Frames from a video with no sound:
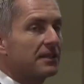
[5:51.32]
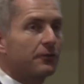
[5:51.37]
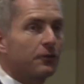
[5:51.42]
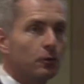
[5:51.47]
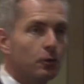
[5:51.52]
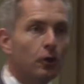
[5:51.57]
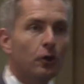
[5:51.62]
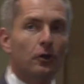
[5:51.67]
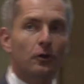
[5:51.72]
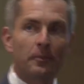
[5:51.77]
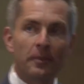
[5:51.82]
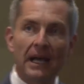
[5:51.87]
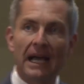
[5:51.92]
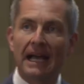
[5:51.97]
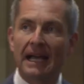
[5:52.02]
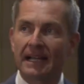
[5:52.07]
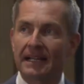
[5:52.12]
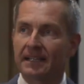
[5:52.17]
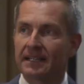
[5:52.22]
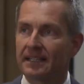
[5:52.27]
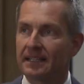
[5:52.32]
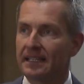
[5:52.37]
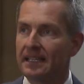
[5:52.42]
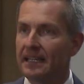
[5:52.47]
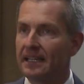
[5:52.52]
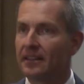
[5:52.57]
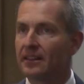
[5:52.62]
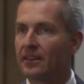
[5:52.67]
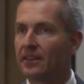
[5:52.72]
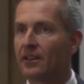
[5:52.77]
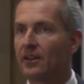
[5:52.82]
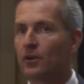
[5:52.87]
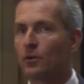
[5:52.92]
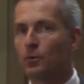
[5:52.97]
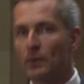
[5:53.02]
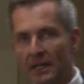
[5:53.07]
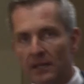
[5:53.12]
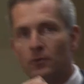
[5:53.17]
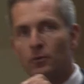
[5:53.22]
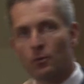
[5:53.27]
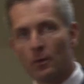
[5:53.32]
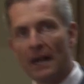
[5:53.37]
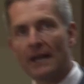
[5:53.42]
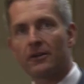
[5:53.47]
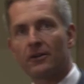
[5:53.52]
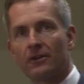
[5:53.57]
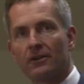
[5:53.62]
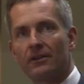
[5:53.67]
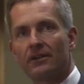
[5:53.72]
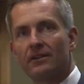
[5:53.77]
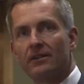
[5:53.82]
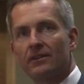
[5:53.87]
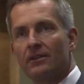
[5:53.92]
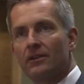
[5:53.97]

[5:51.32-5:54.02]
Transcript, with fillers: if you look back in the written record